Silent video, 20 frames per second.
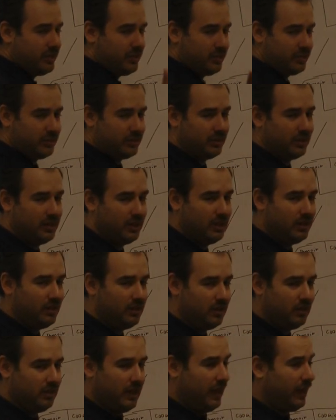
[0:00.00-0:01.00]
this.
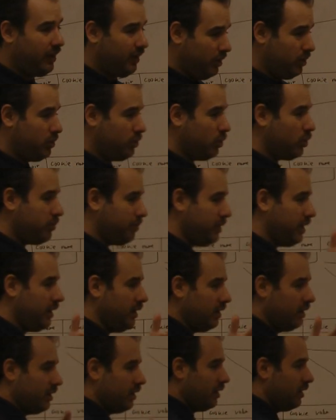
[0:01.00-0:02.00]
Like, you shouldn't
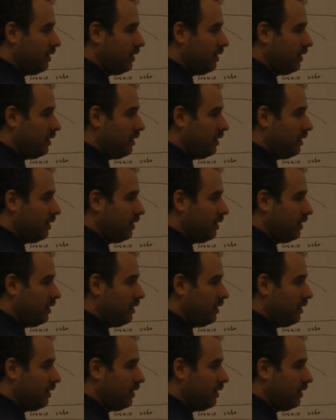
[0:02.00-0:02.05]
be,